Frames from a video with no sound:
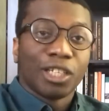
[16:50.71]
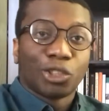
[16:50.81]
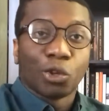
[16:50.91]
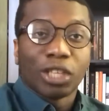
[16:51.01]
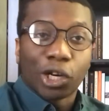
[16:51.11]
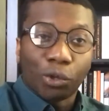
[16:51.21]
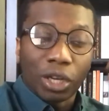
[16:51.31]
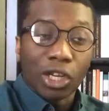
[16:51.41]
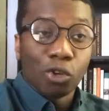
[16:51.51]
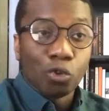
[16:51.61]
So they
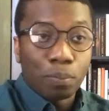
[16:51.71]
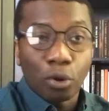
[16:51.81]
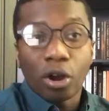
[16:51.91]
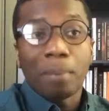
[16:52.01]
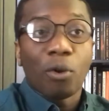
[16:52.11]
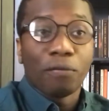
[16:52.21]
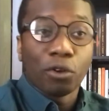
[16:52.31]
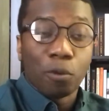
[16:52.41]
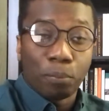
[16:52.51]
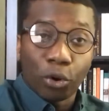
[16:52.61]
create a new program
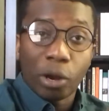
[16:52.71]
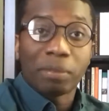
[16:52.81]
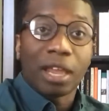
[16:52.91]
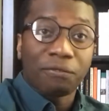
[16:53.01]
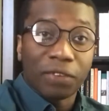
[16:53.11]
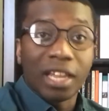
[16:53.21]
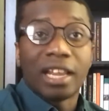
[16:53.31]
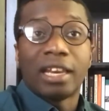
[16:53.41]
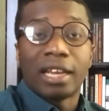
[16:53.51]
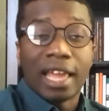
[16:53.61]
over the program that
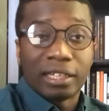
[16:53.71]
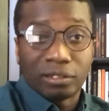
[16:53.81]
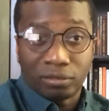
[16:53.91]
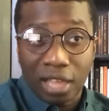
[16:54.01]
failed and